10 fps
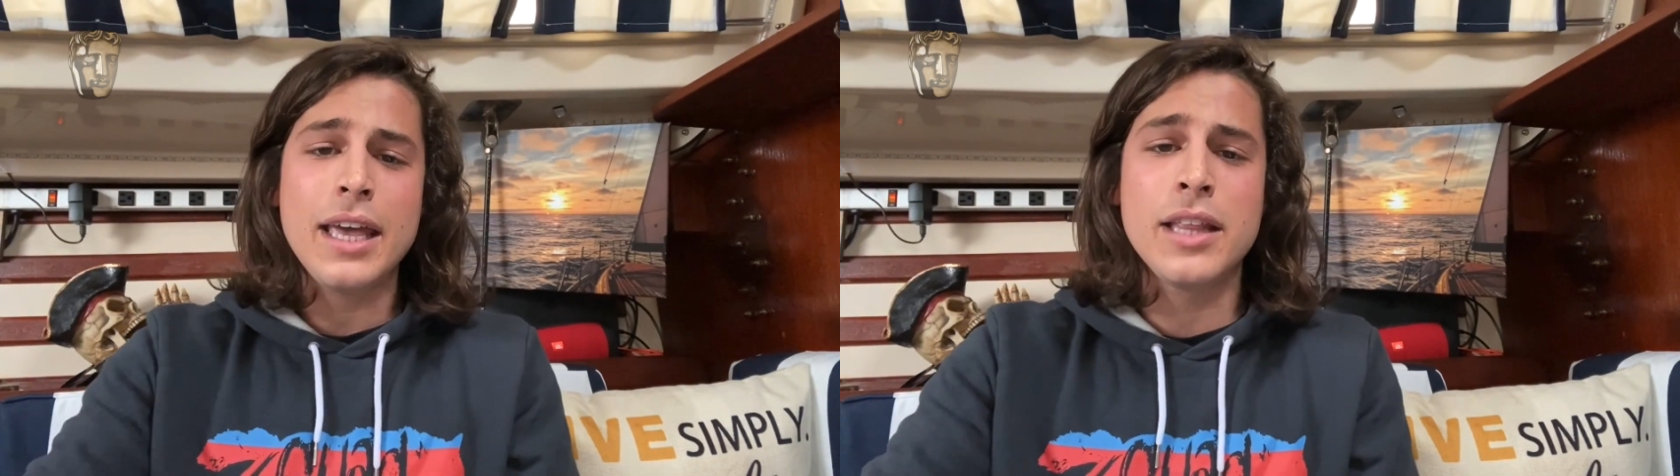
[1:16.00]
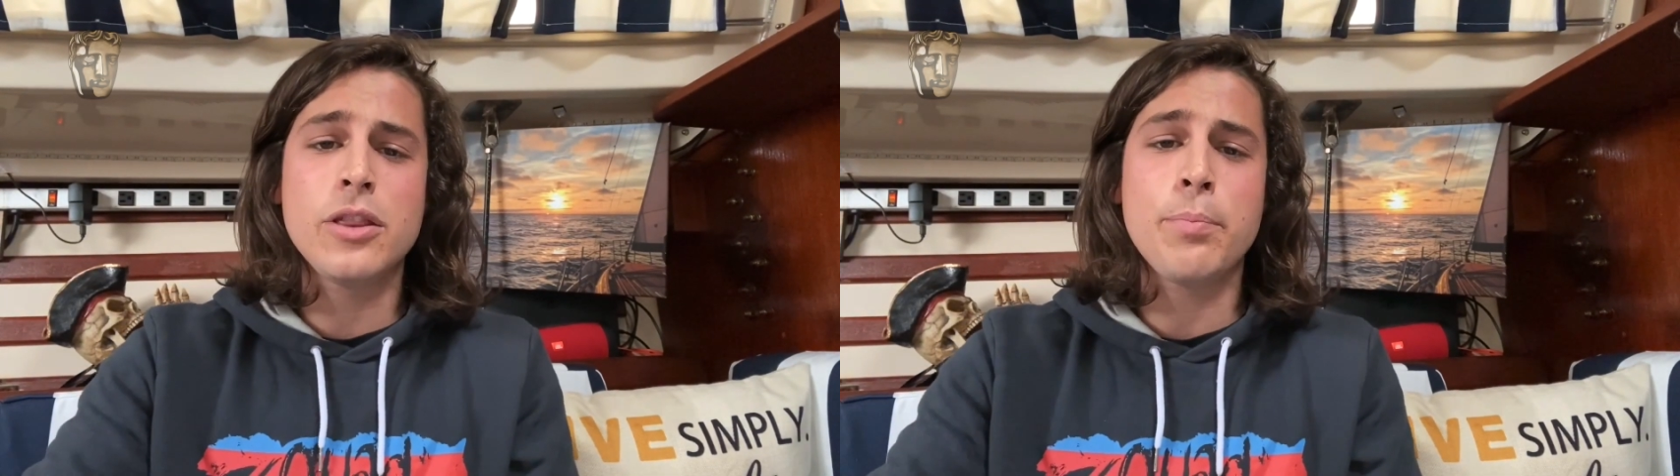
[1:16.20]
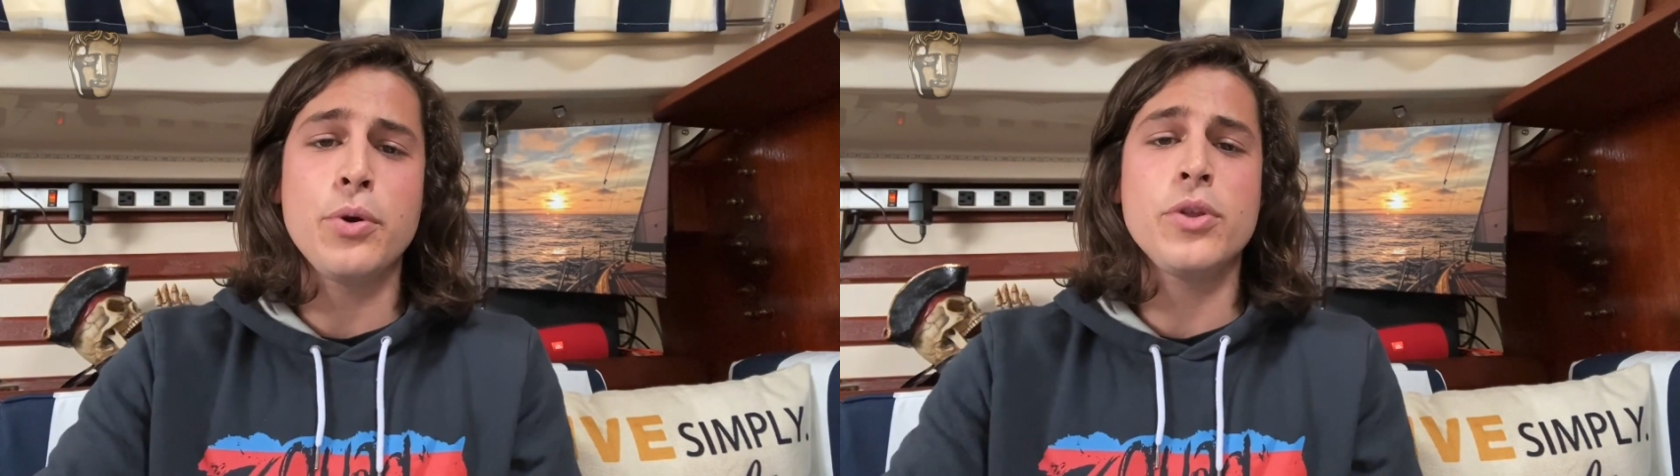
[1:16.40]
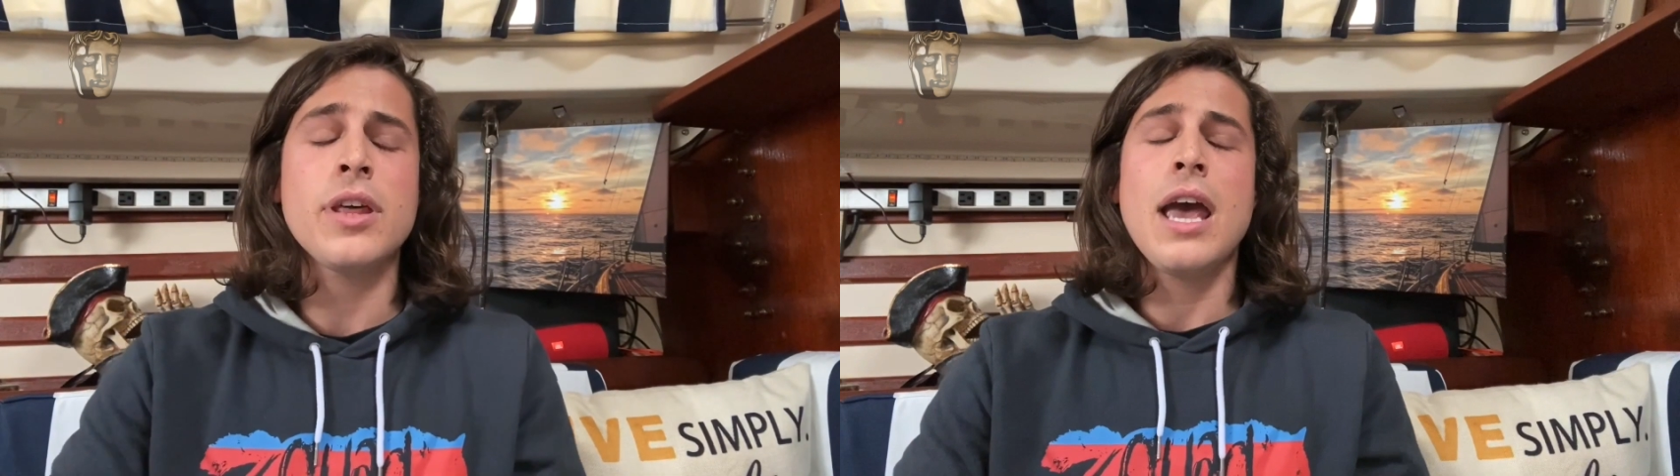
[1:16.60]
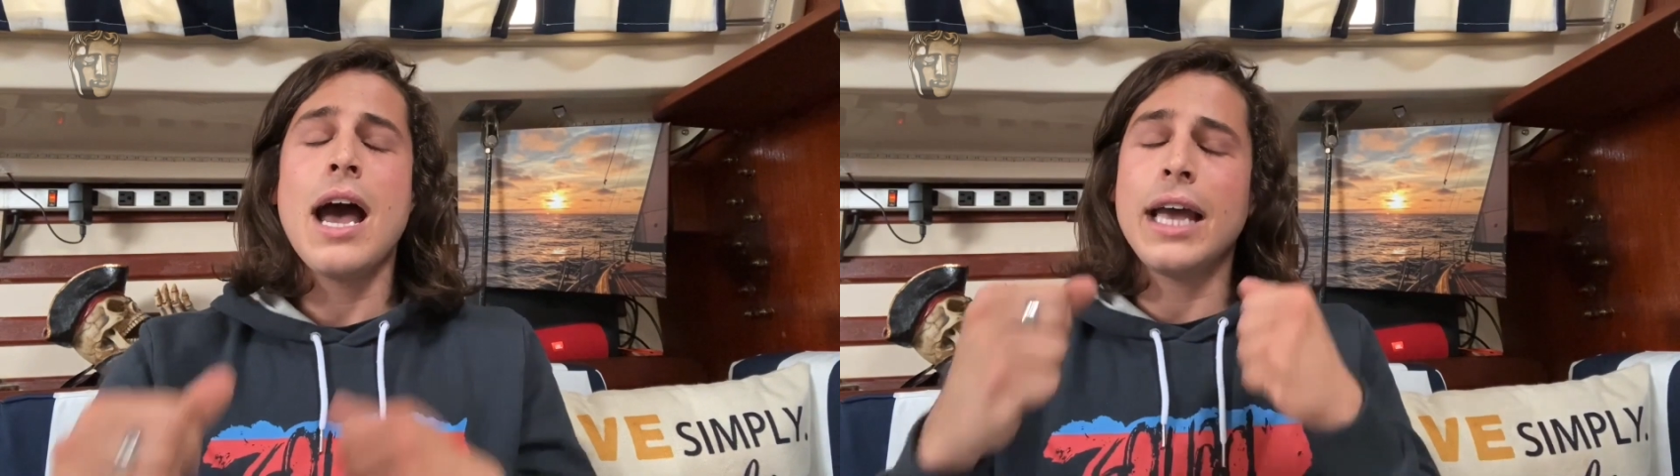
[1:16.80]
in the booth.
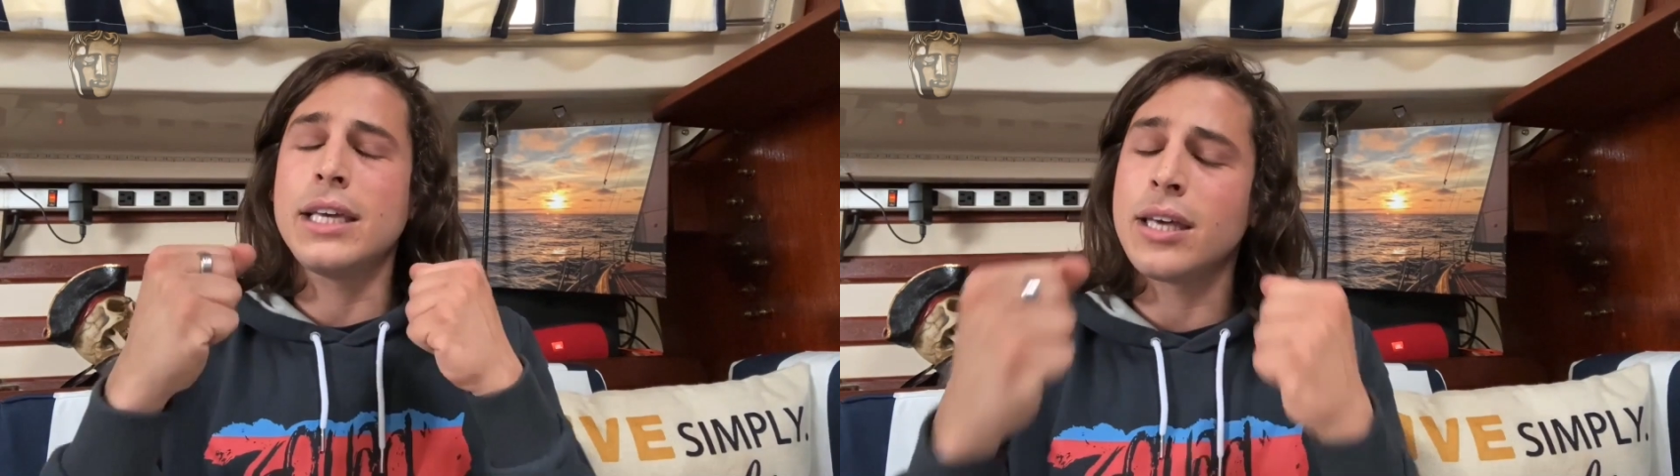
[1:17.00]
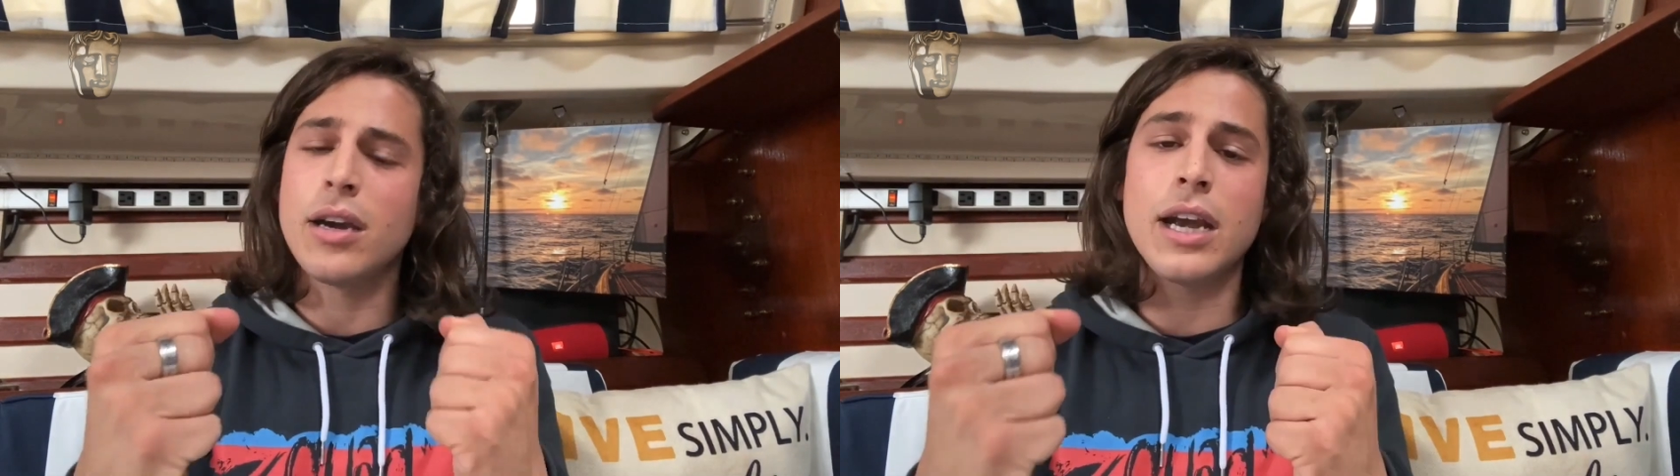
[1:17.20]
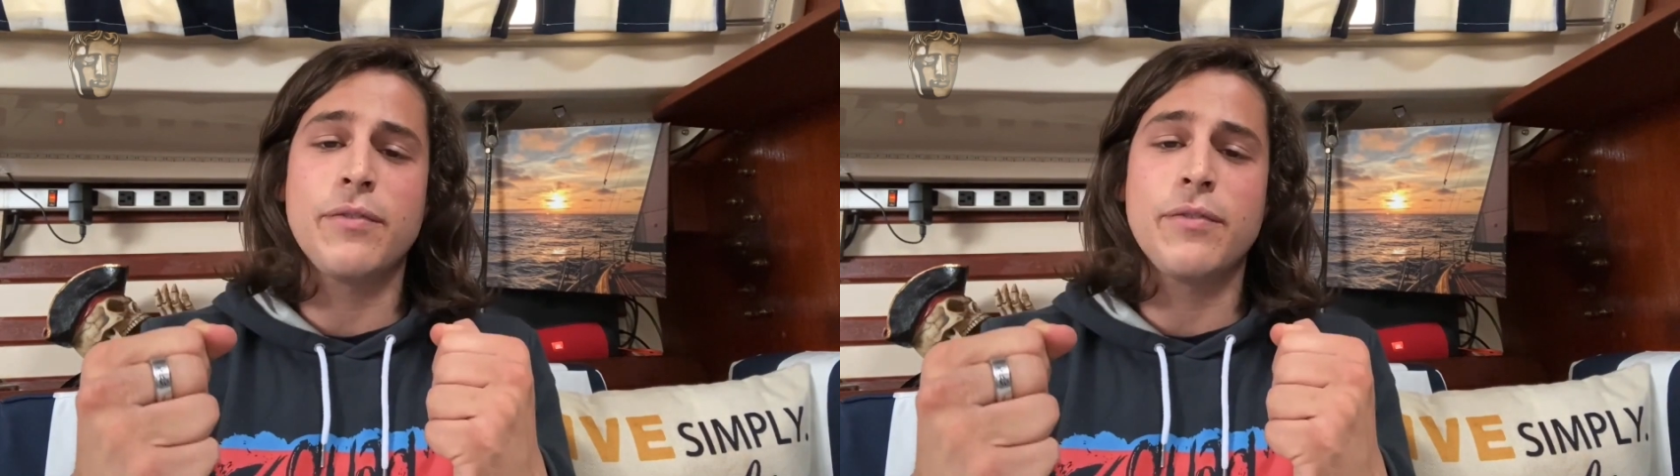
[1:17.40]
I couldn't